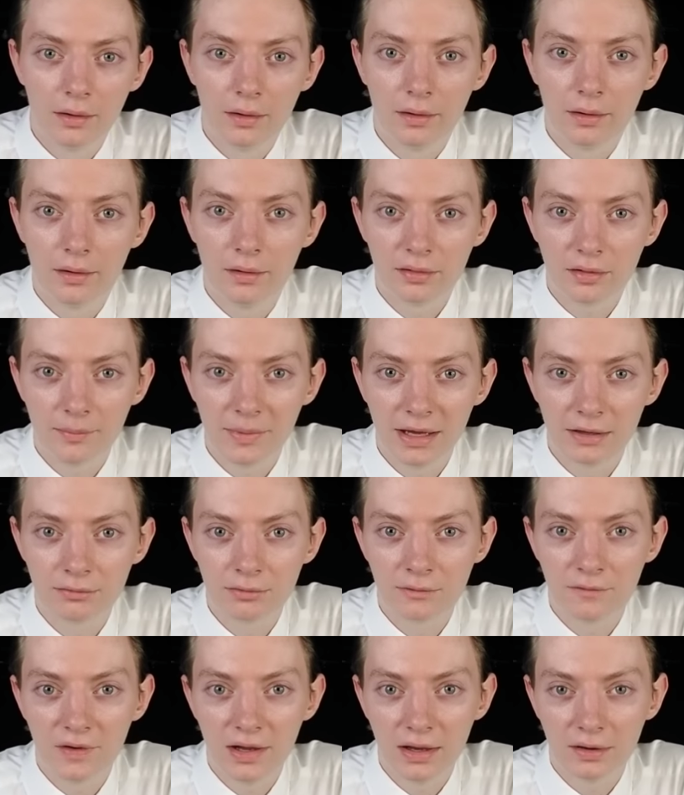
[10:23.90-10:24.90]
As a matter
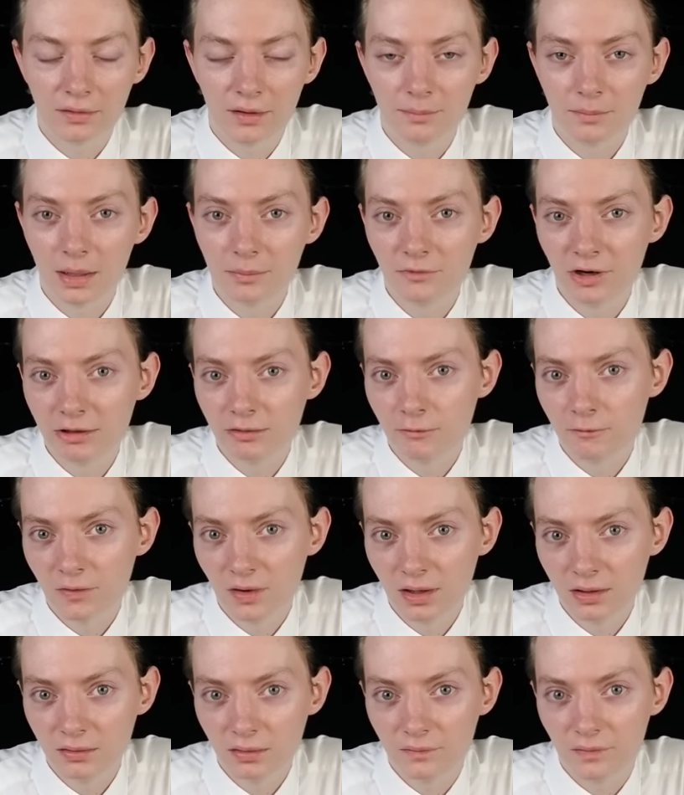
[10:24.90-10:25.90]
of fact, I'm rather
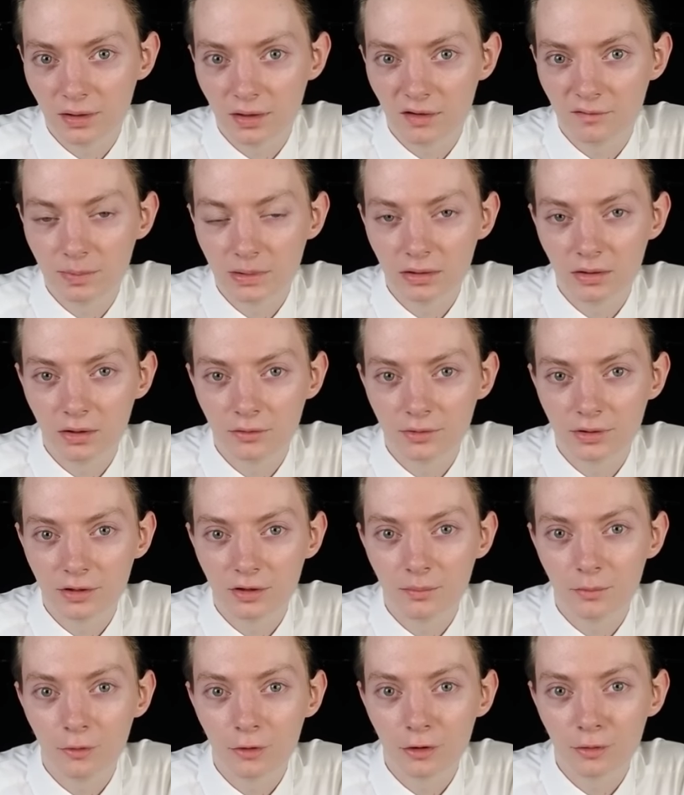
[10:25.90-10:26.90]
fond of it. I've been going
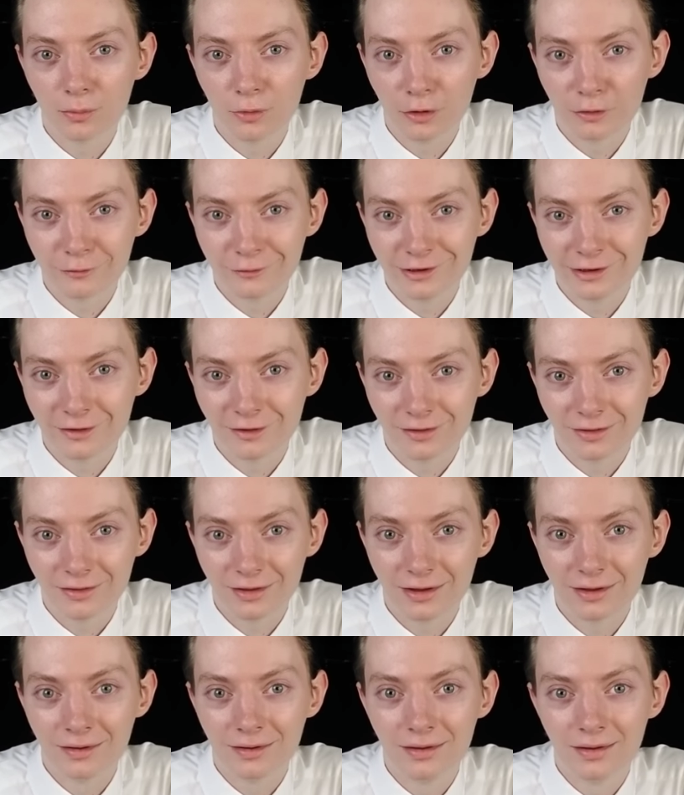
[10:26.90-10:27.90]
there more and more
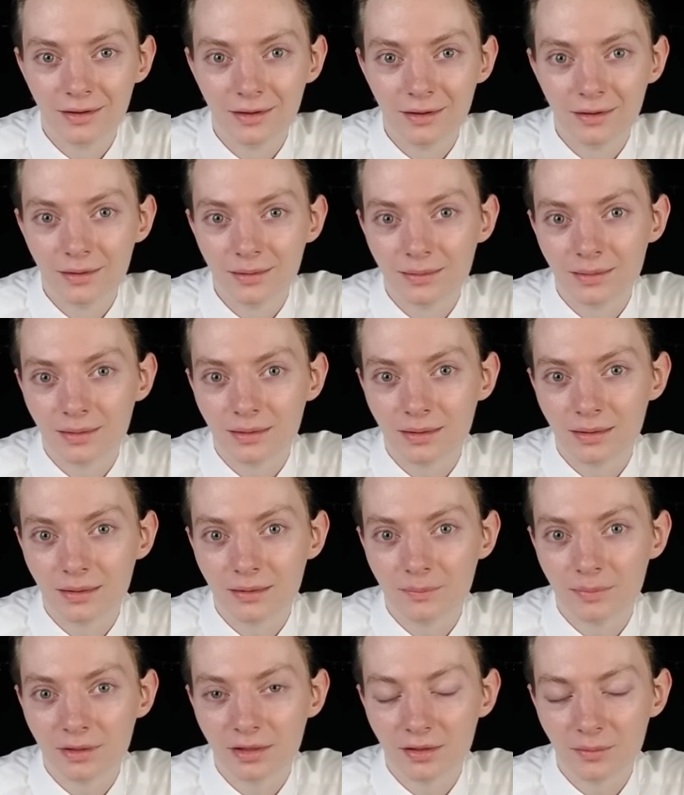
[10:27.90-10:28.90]
recently.
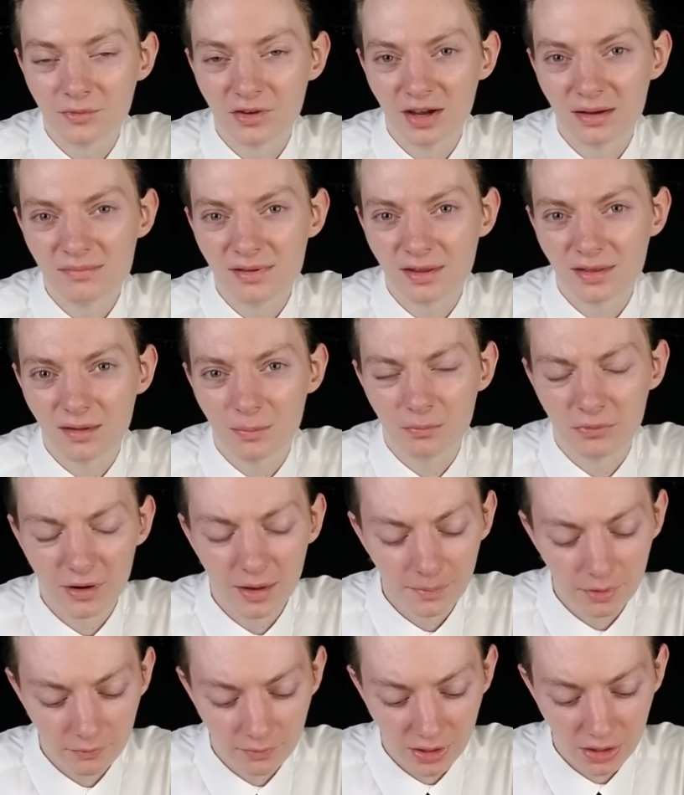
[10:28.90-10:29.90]
But sometimes just the
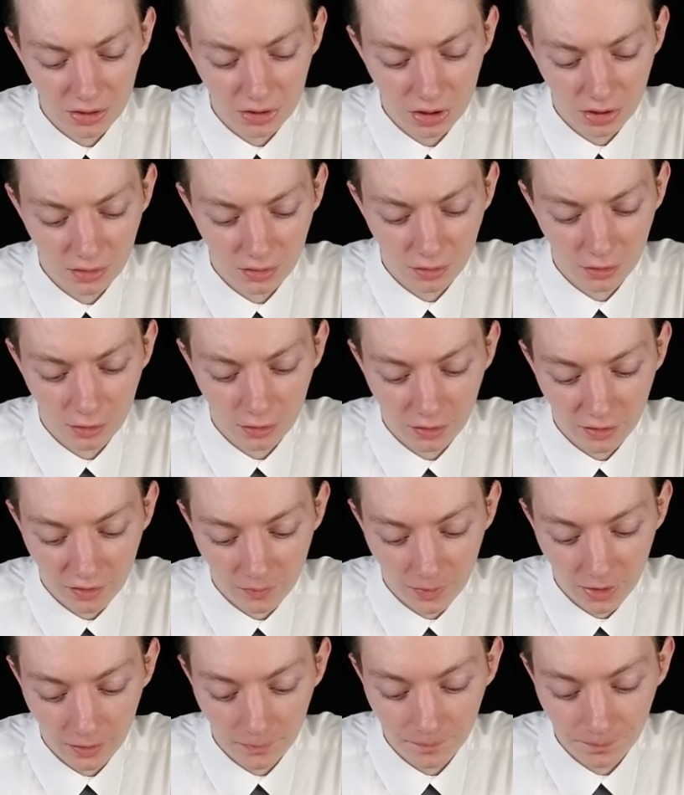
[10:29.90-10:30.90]
preparation irks
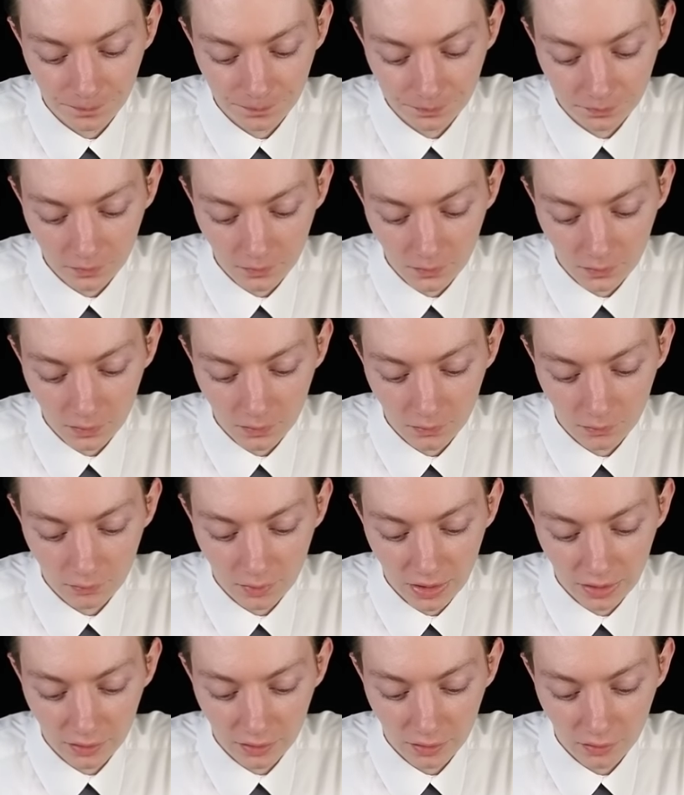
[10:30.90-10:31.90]
me.
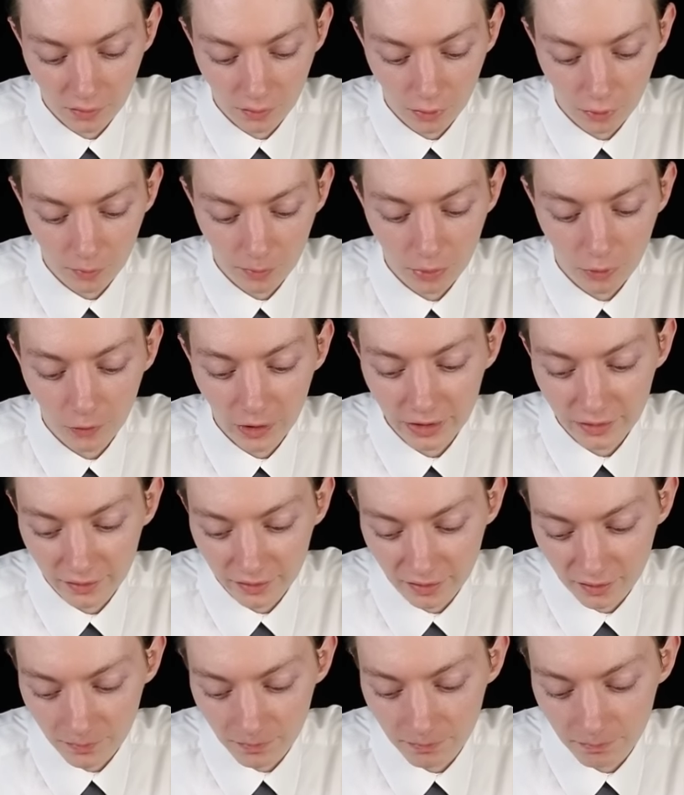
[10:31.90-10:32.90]
When, you know, the whole point
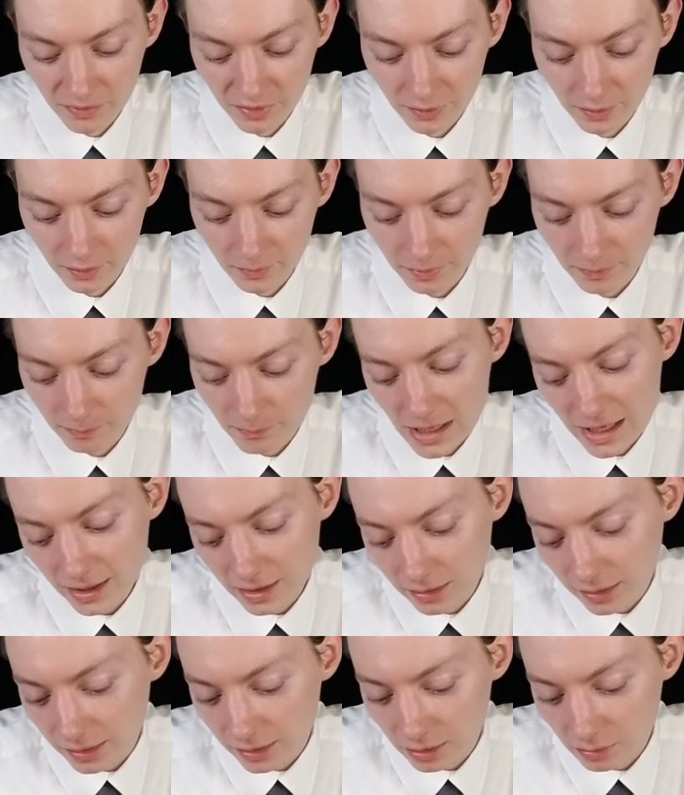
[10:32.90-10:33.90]
is to make
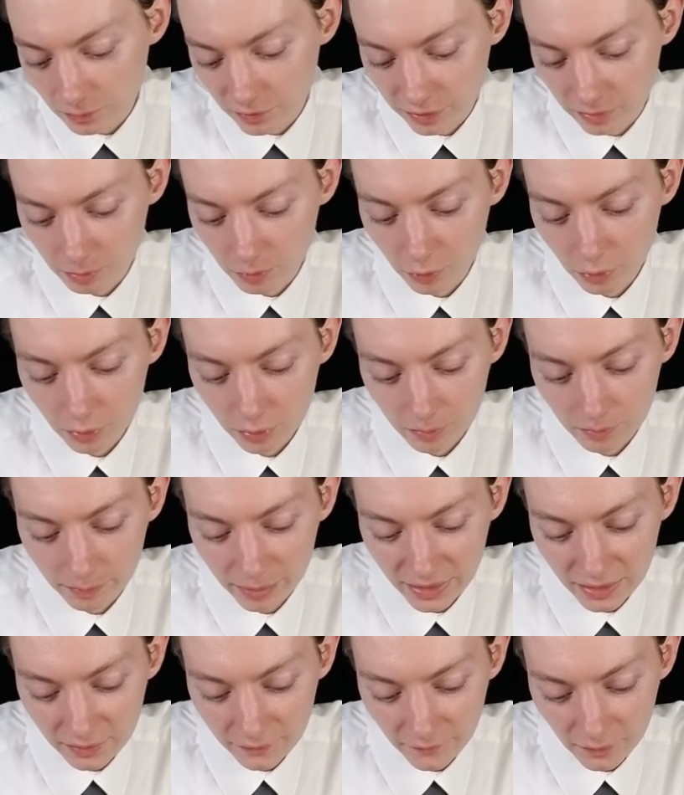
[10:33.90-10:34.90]
an item with more
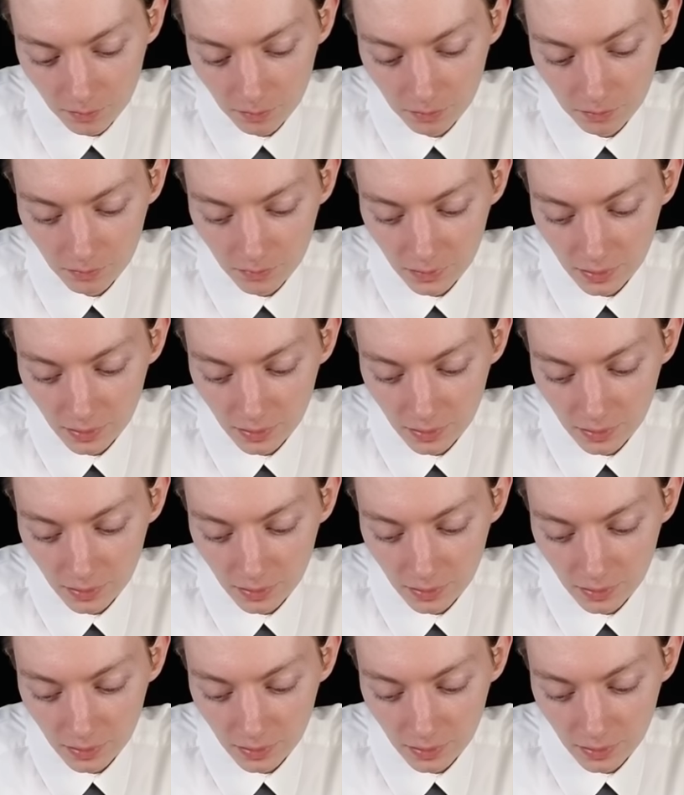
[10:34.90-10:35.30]
beef and